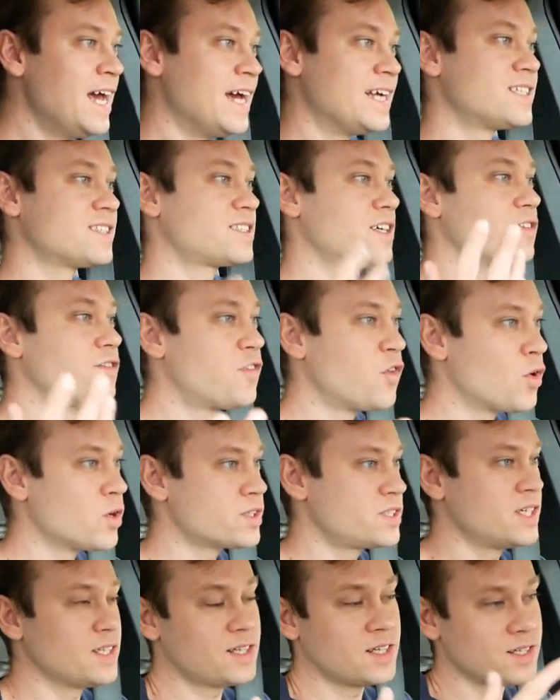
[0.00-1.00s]
It's just
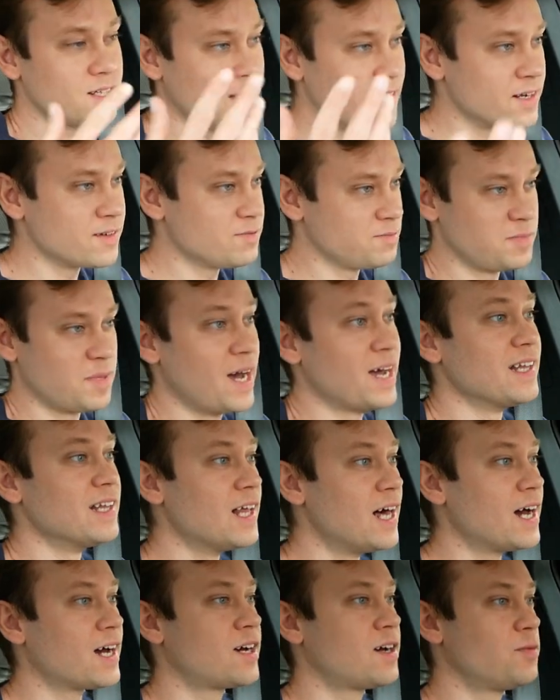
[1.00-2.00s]
unfortunate that on my
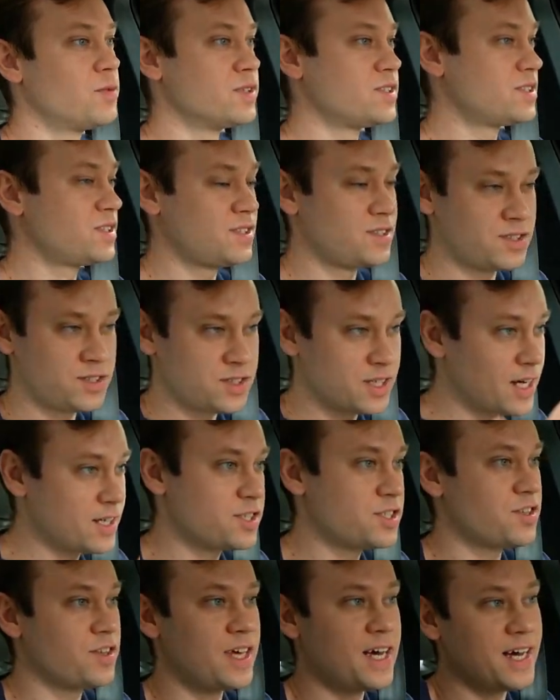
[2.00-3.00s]
luck was
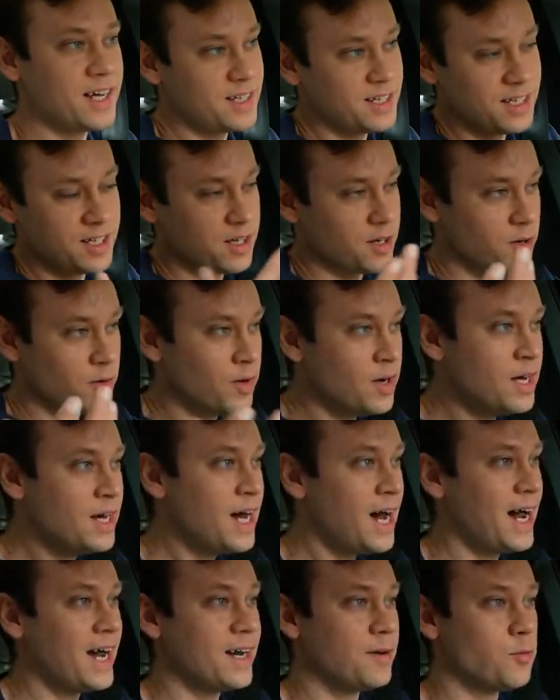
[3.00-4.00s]
such that you know
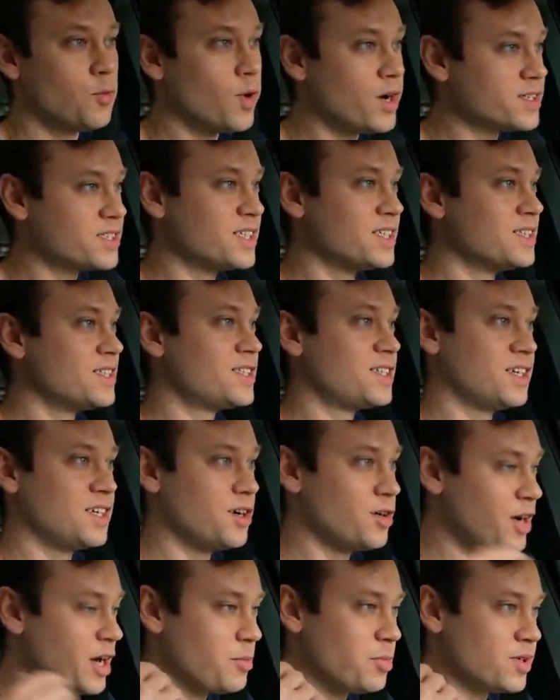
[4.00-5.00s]
I wasn't you
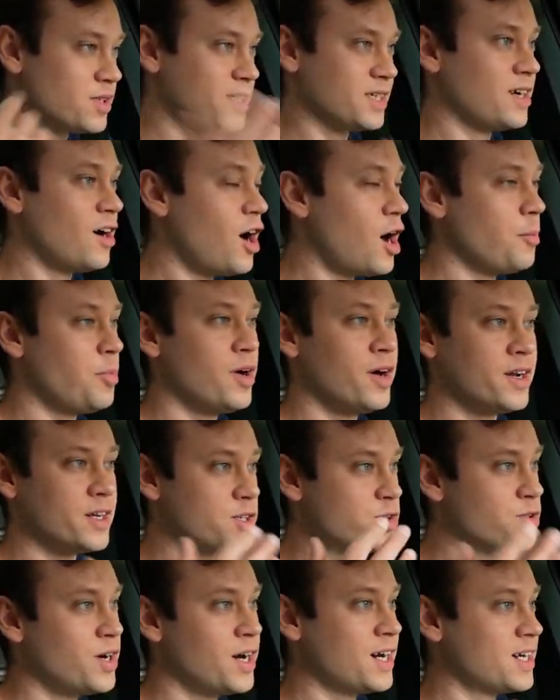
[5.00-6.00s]
know able to hop on a
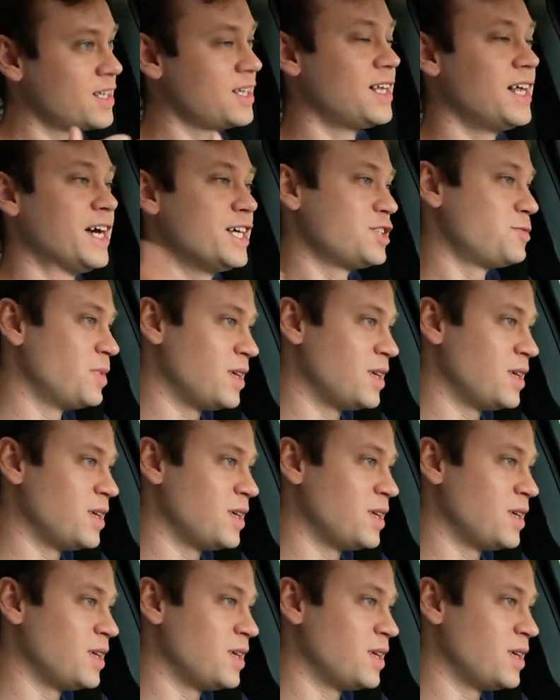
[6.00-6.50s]
truck at the last